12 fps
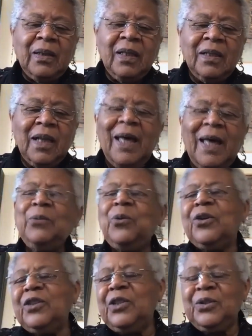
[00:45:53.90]
the nine
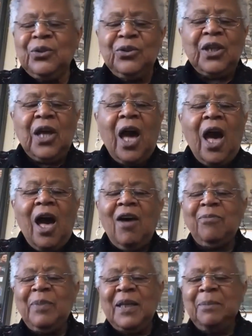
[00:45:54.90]
were accused
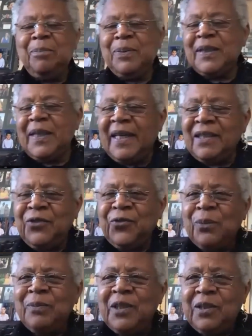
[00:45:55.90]
of being plants
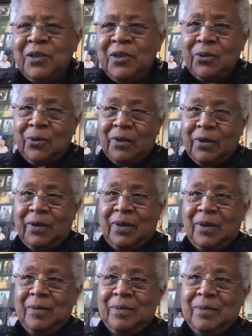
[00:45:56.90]
from the north,
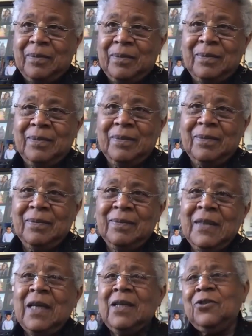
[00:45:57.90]

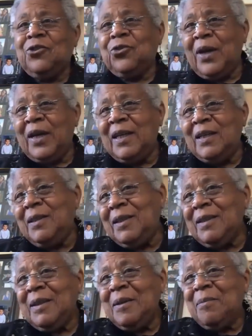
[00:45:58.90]
trained
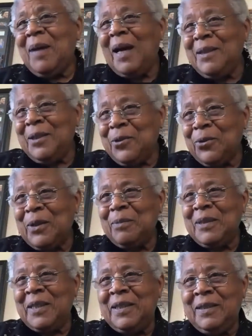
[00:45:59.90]
by the
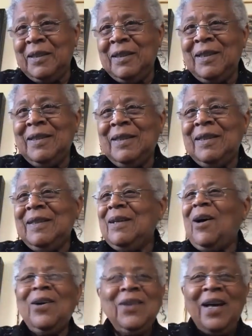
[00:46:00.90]
Kremlin,
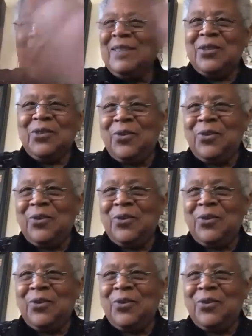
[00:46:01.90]
all kinds of